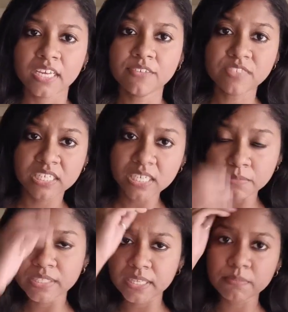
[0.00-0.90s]
If
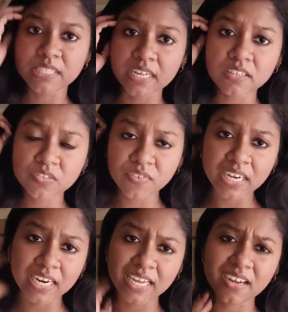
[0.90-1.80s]
teams themselves
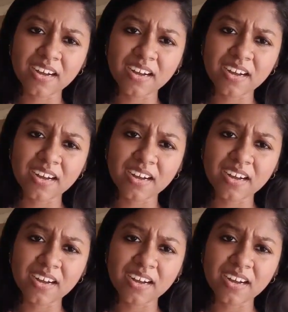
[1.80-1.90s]
feel like,